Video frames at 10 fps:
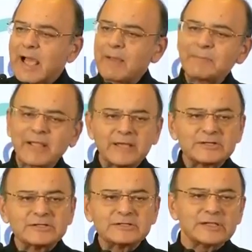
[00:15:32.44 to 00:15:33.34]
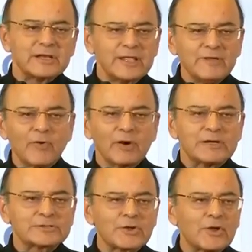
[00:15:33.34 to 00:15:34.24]
applications and
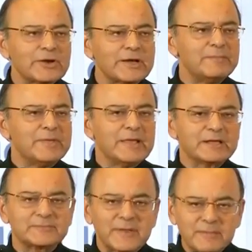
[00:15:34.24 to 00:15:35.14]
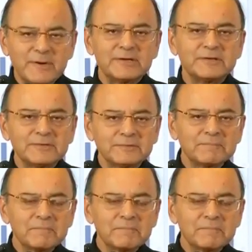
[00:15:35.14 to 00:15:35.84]
e-wallets already being experimented.